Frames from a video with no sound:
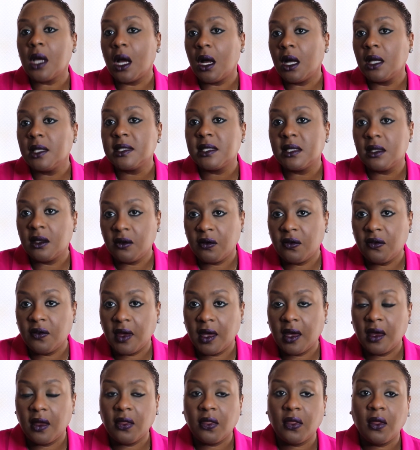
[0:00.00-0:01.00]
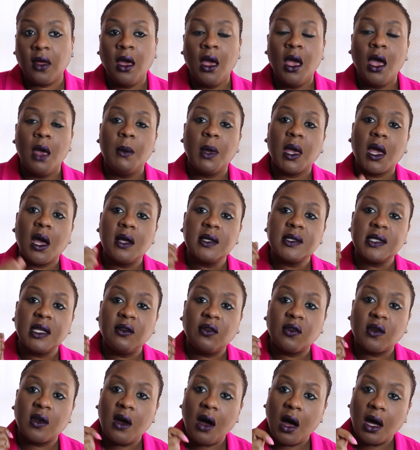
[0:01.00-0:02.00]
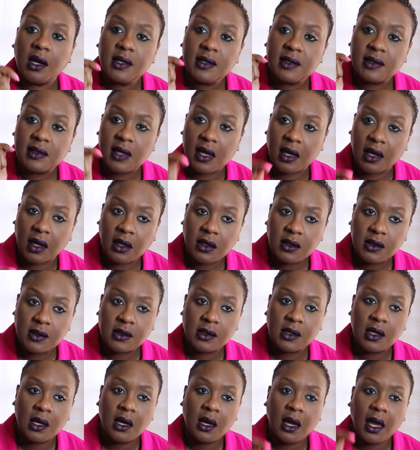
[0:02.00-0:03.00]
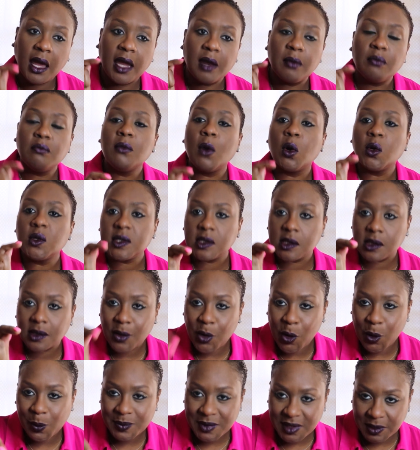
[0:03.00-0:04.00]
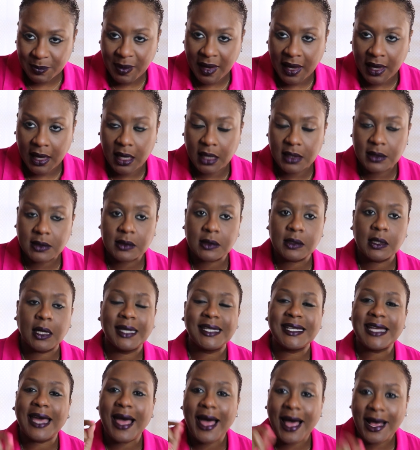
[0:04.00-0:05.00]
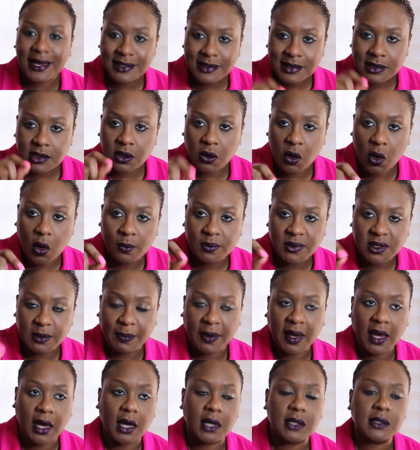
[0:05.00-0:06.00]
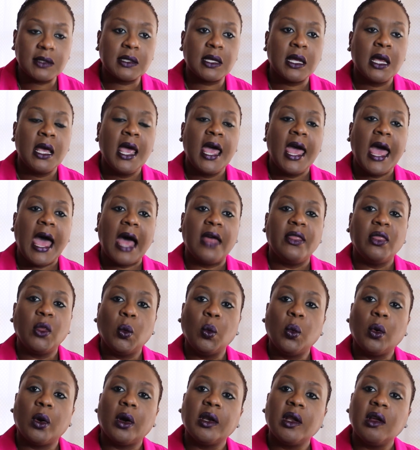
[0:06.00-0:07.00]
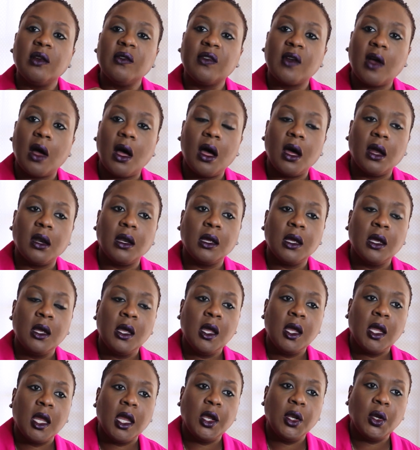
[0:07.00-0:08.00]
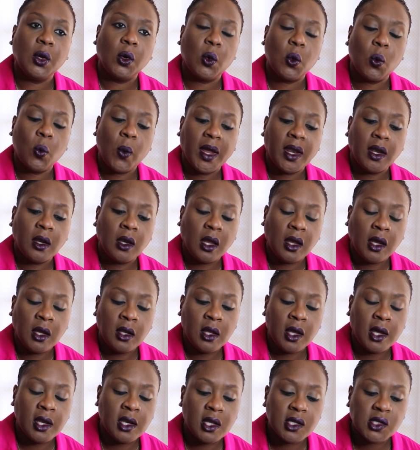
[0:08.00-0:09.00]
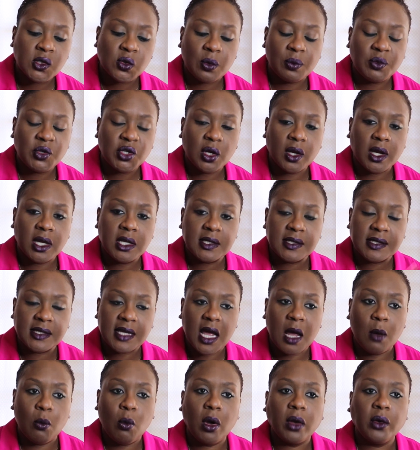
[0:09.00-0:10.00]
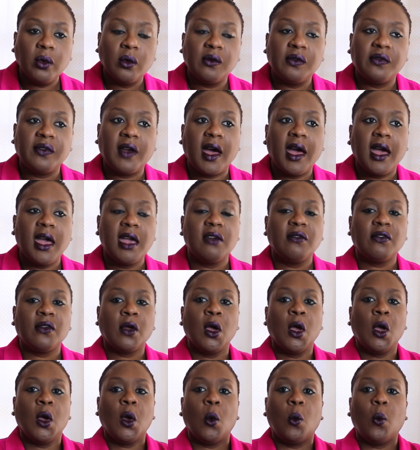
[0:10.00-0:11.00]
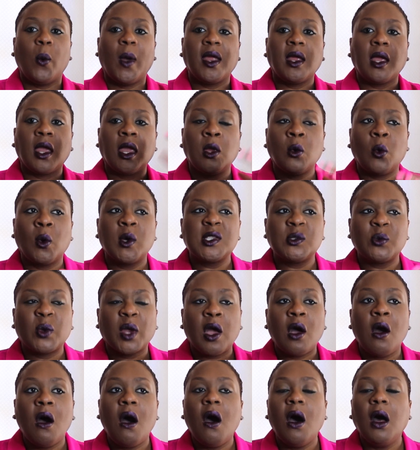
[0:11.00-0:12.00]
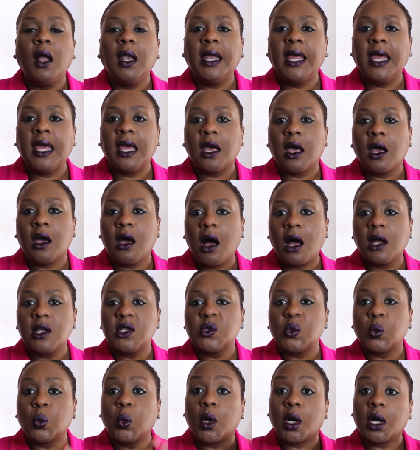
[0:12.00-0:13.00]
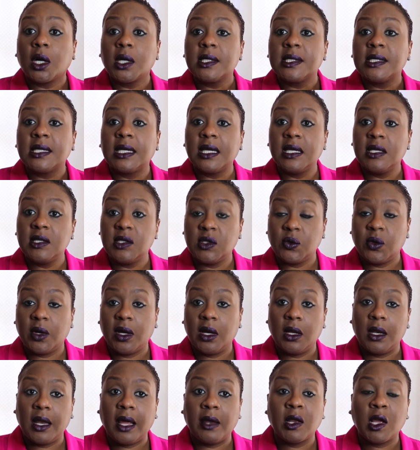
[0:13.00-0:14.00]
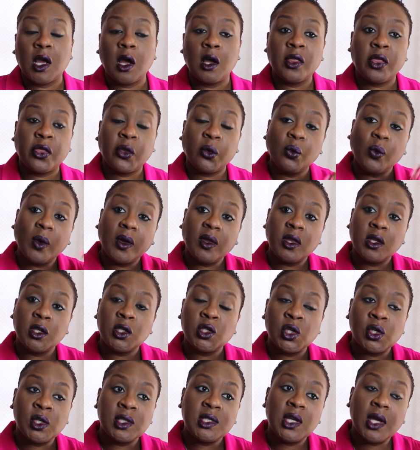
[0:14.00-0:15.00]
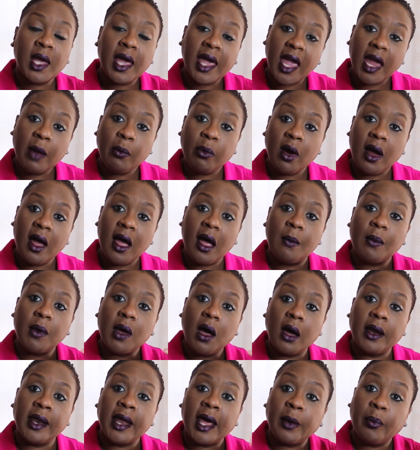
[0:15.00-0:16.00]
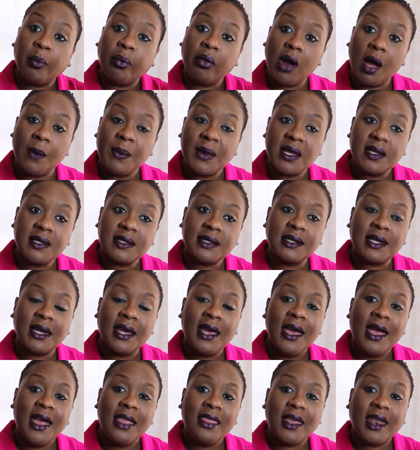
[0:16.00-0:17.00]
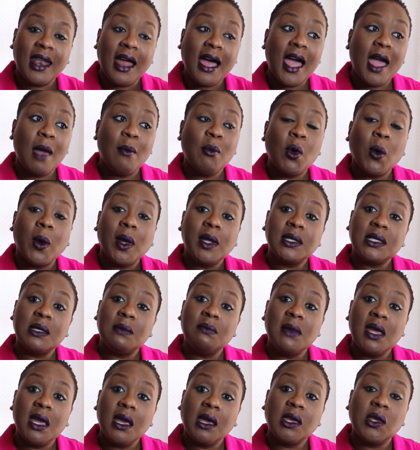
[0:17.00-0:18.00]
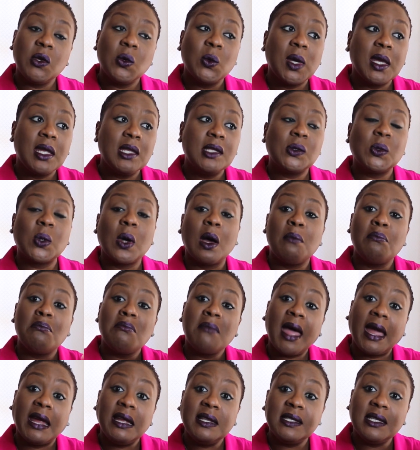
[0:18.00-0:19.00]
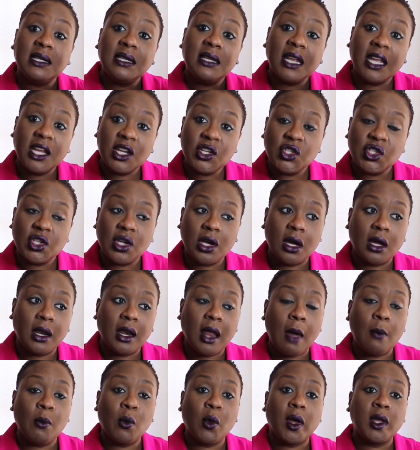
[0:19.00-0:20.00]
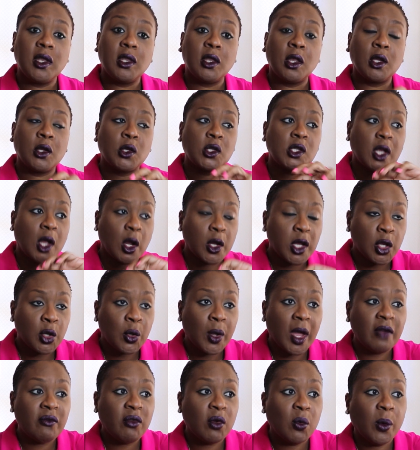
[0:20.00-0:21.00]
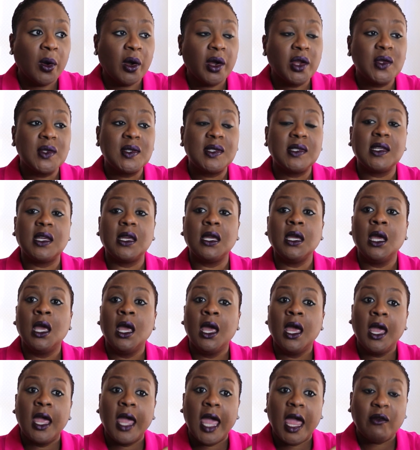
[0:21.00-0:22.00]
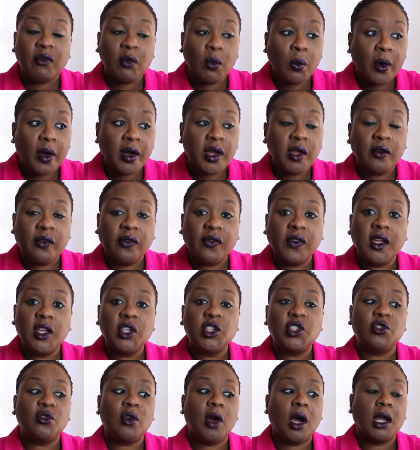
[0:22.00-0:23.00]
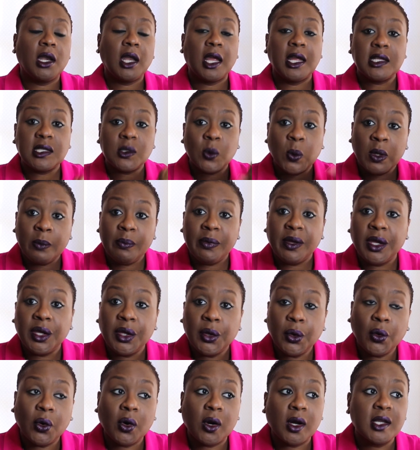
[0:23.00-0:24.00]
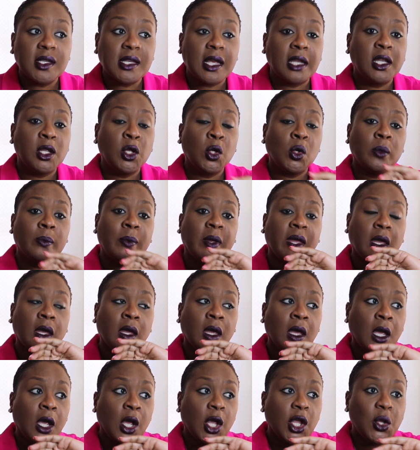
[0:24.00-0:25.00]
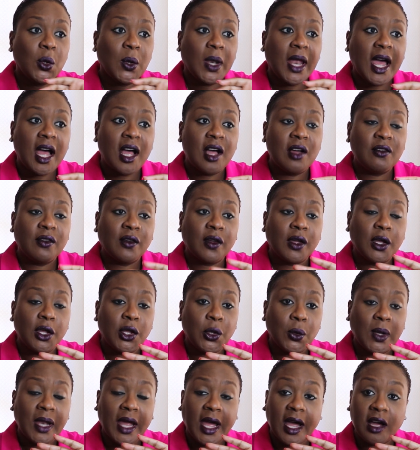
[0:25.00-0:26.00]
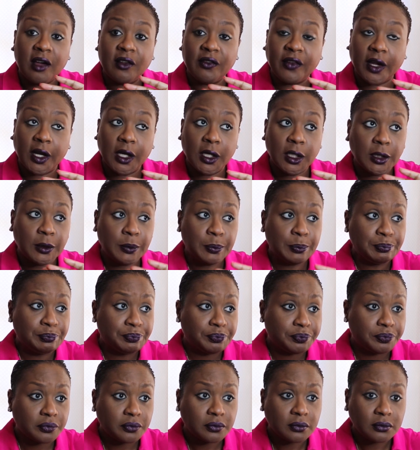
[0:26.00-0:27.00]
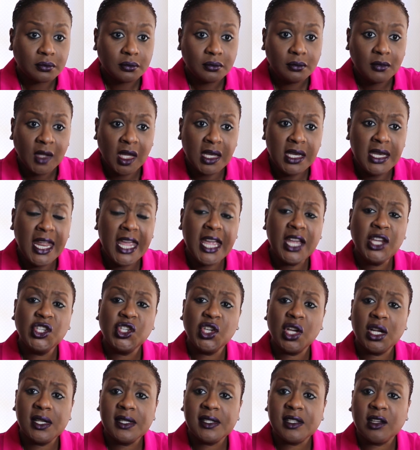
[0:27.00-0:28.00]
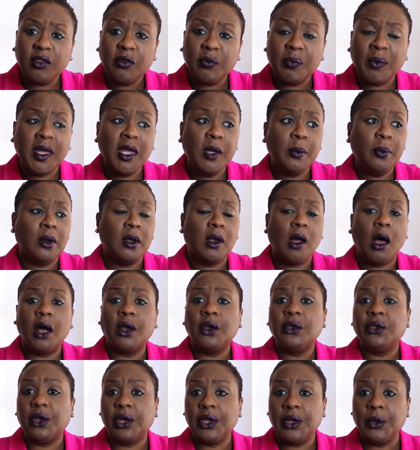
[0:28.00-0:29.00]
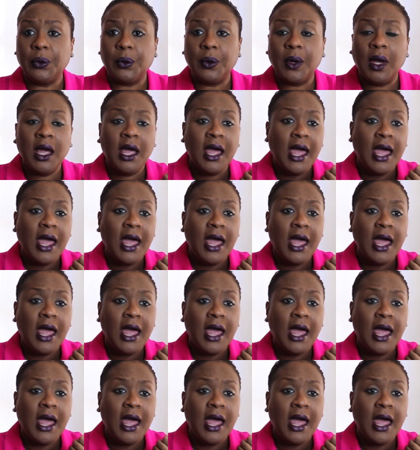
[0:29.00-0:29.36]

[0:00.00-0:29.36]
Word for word: on to the faith, because if God said it, it must come to pass. It has to come to pass. And the word of God, when in the scripture in Psalm 105, when it was recalling God's word to Israel, and through to Abraham, God had promised that I'm going to make you into a mighty nation. I'm going, everywhere you see, everywhere your feet trod, it will be yours, and you'll have nations of people under you,